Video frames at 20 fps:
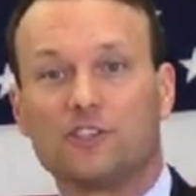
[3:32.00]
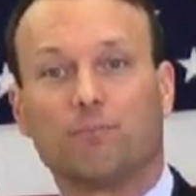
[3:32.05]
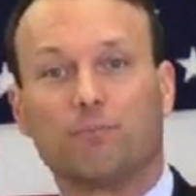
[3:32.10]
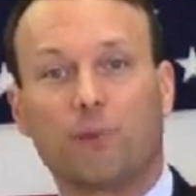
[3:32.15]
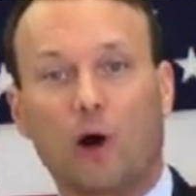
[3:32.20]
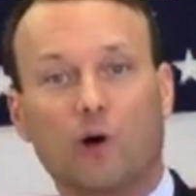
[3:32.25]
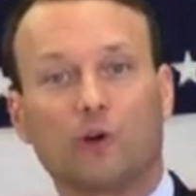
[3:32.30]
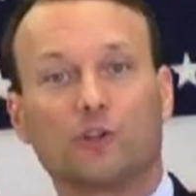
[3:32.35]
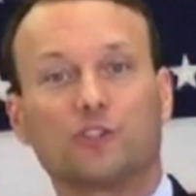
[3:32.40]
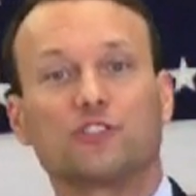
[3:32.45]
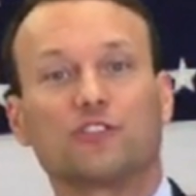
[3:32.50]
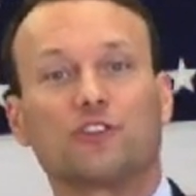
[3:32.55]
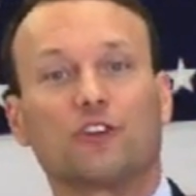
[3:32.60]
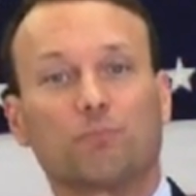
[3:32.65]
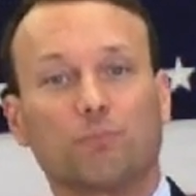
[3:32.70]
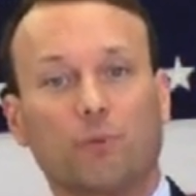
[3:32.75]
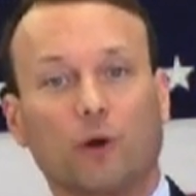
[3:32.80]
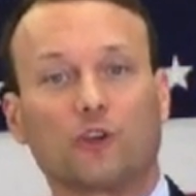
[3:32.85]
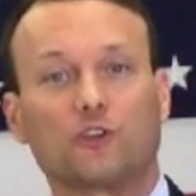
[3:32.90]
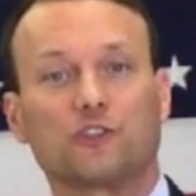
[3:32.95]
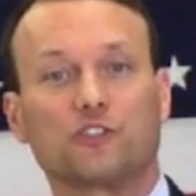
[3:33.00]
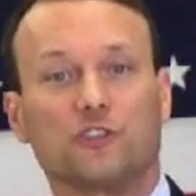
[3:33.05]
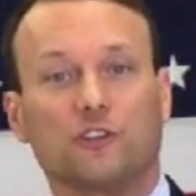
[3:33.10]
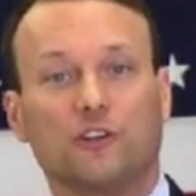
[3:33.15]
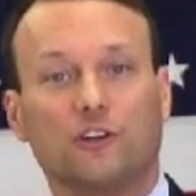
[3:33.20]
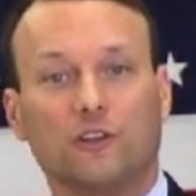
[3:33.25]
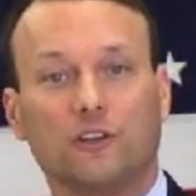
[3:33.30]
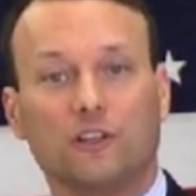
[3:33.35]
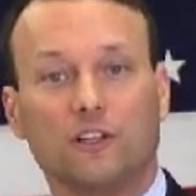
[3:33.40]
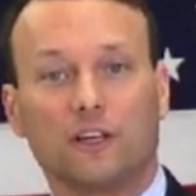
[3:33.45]
to post their
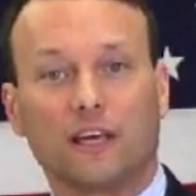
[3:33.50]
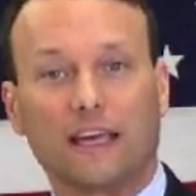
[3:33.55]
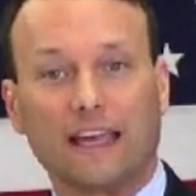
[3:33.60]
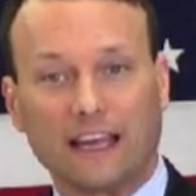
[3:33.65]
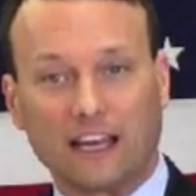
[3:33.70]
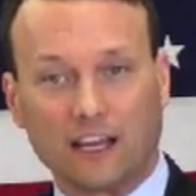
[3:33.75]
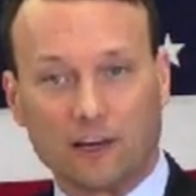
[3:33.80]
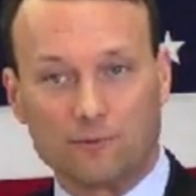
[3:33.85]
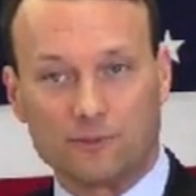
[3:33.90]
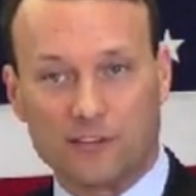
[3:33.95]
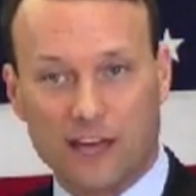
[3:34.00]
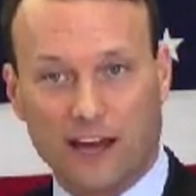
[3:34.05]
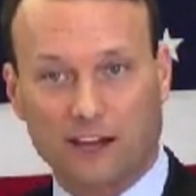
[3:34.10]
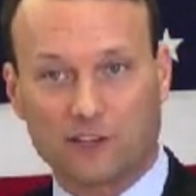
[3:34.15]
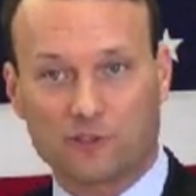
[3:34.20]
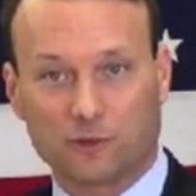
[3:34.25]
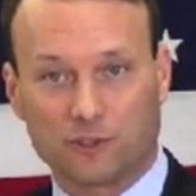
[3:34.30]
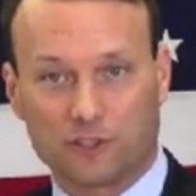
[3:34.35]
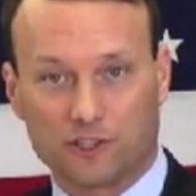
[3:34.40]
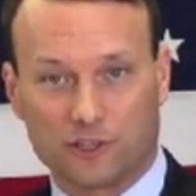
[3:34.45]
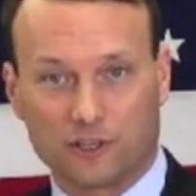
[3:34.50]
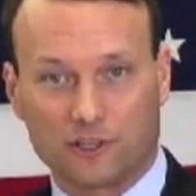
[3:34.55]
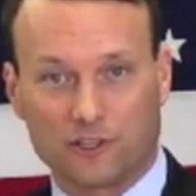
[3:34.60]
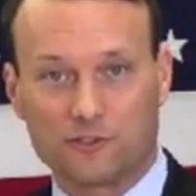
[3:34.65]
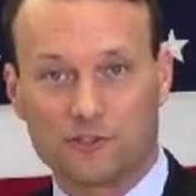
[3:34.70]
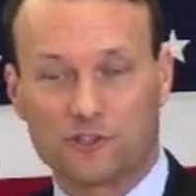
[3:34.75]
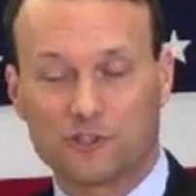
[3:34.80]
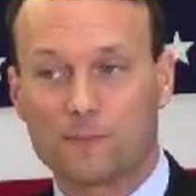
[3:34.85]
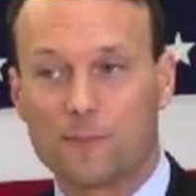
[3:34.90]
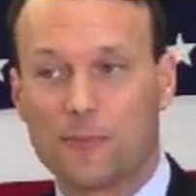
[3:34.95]
personal income tax
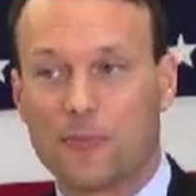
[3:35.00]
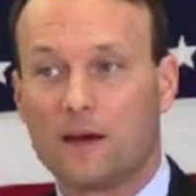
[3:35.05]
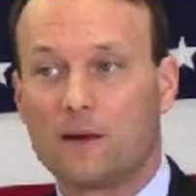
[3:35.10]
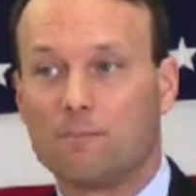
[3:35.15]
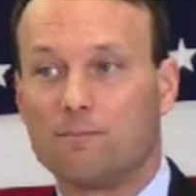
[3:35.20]
returns.